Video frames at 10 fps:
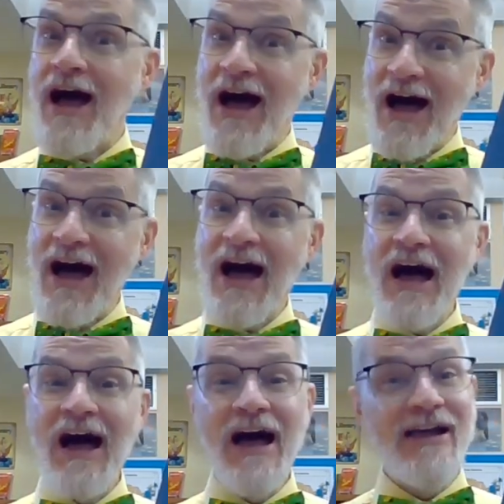
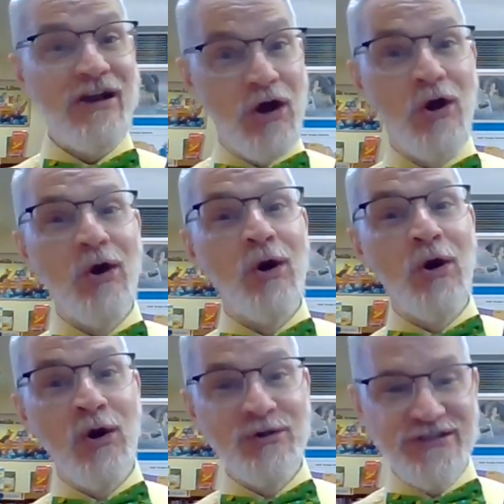Hi
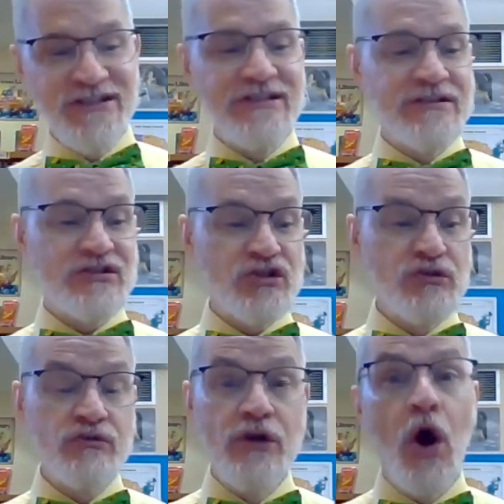ho, did
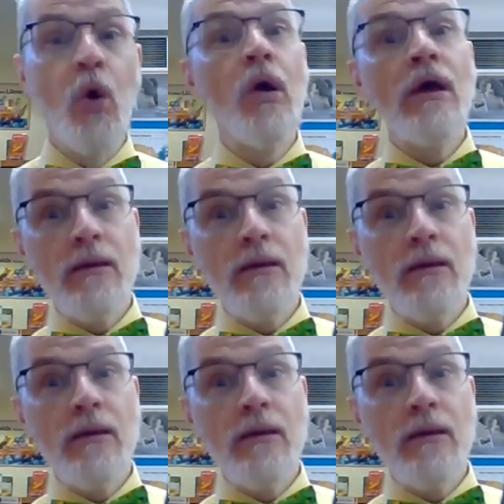you know?